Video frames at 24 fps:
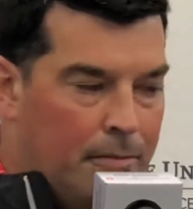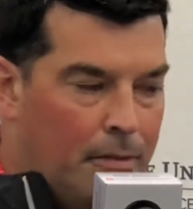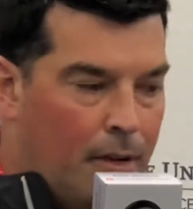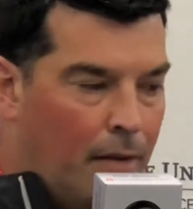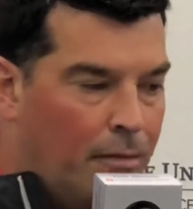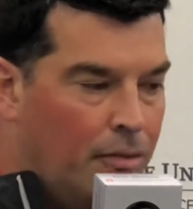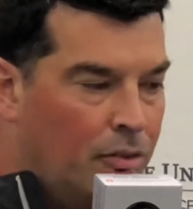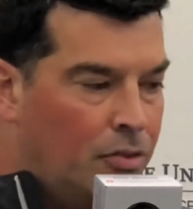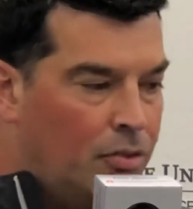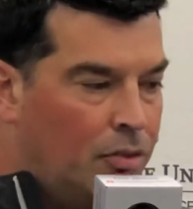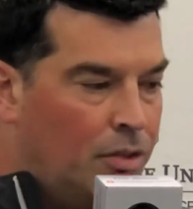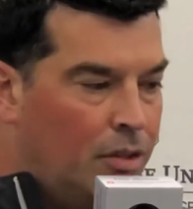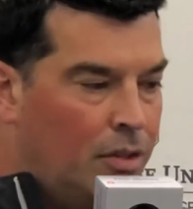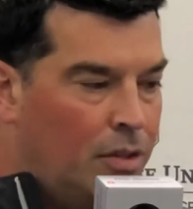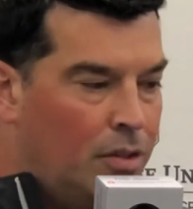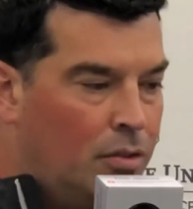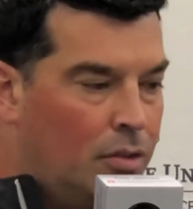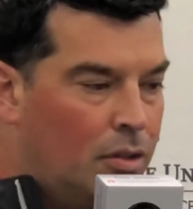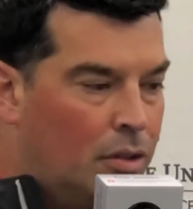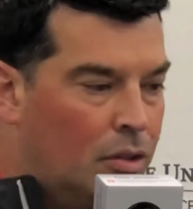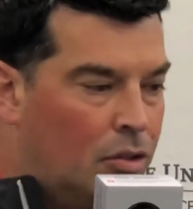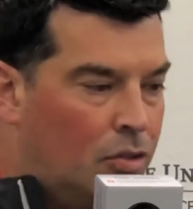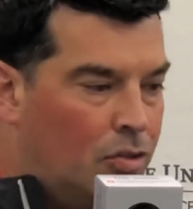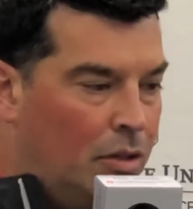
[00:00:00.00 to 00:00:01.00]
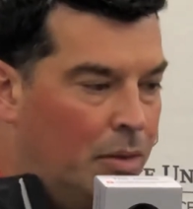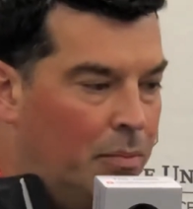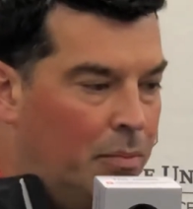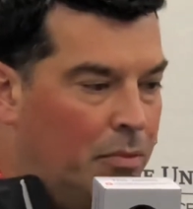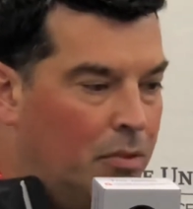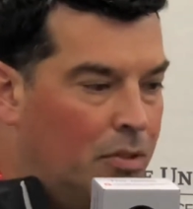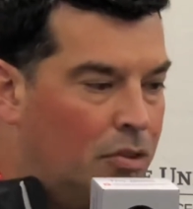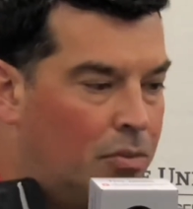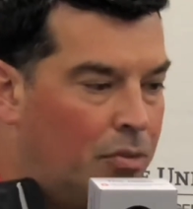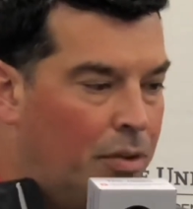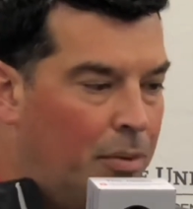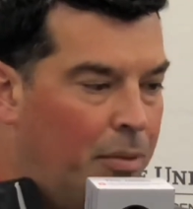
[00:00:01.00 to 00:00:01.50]
obviously
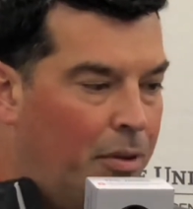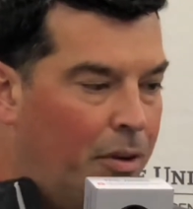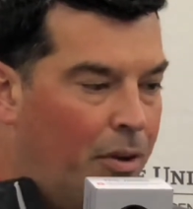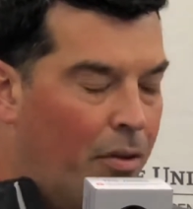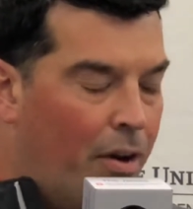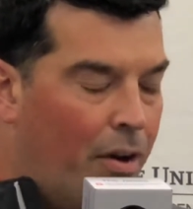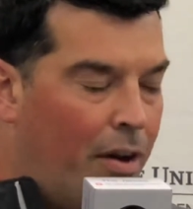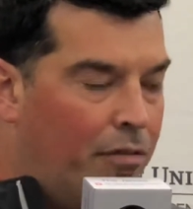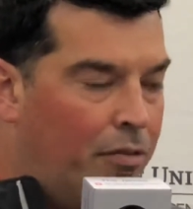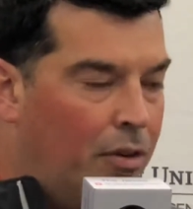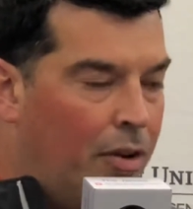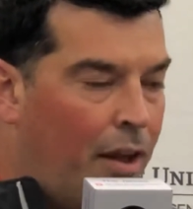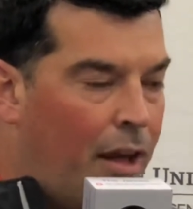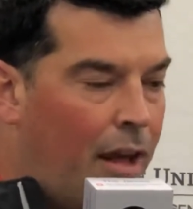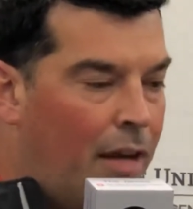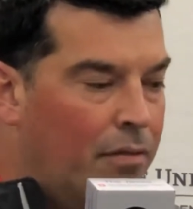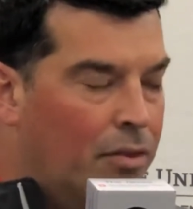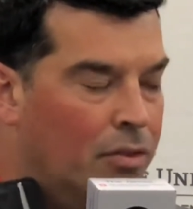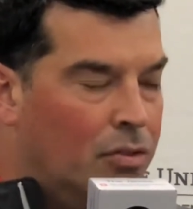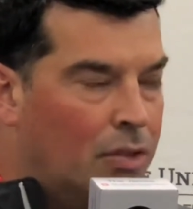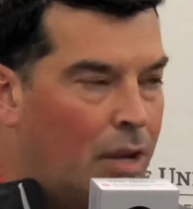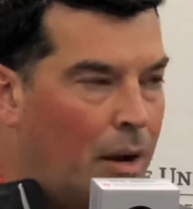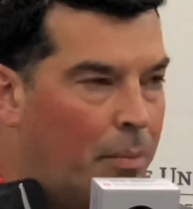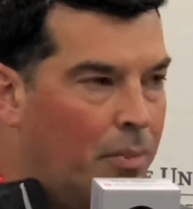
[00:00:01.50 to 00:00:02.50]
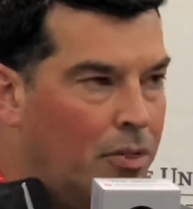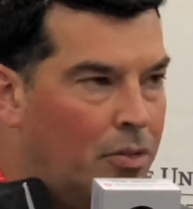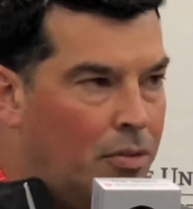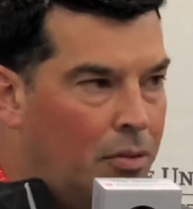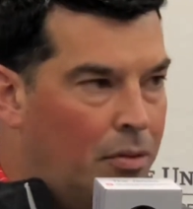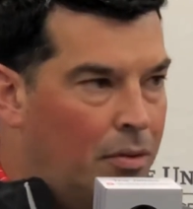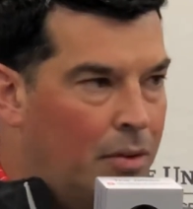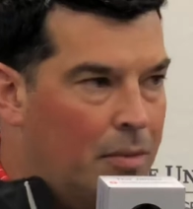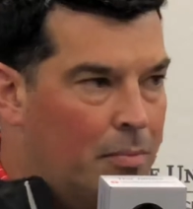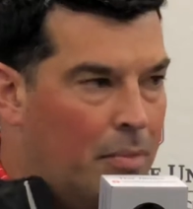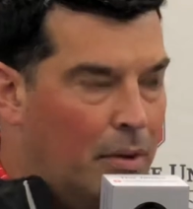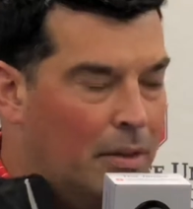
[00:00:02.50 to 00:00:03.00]
extremely grateful to have this
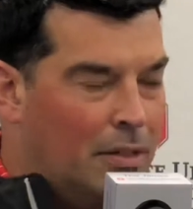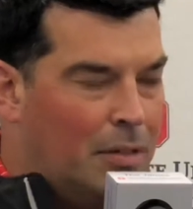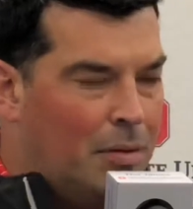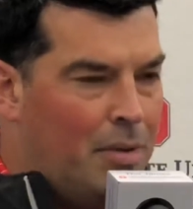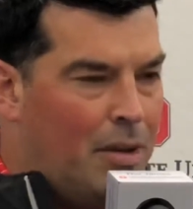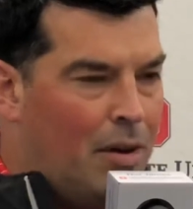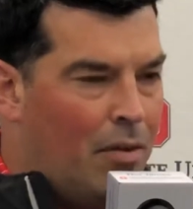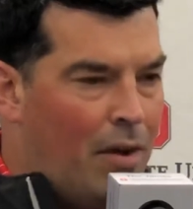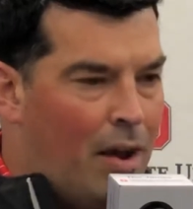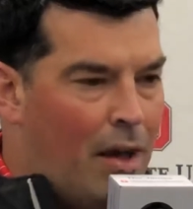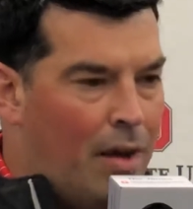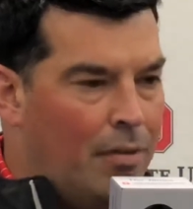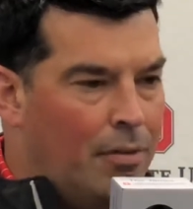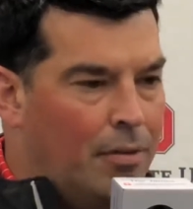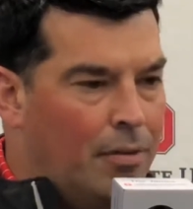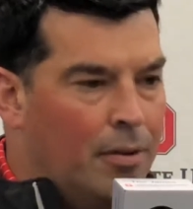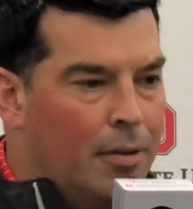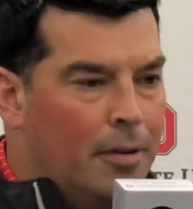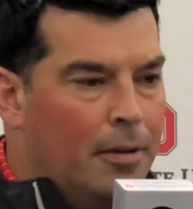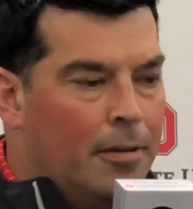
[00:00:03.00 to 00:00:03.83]
opportunity, but to be around